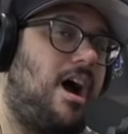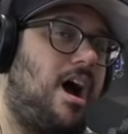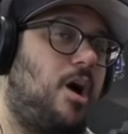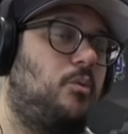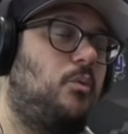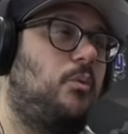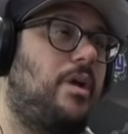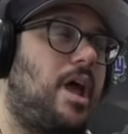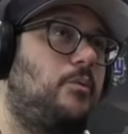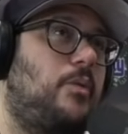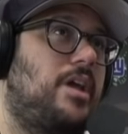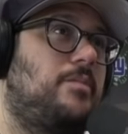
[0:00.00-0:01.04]
I when I
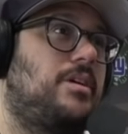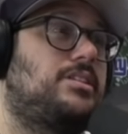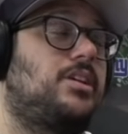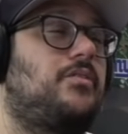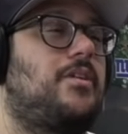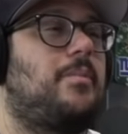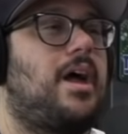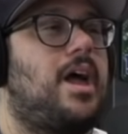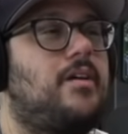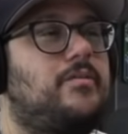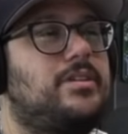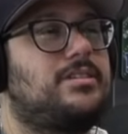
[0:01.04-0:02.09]
weighed myself at my
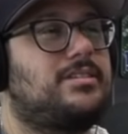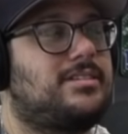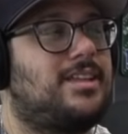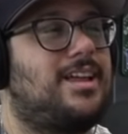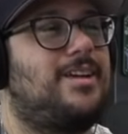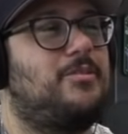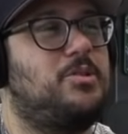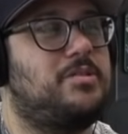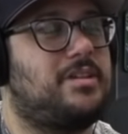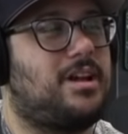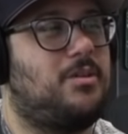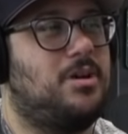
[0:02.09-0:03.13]
heaviest, what do you
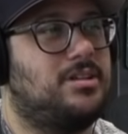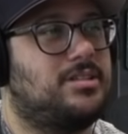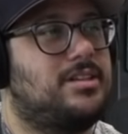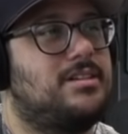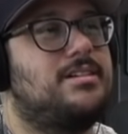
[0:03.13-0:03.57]
think I was?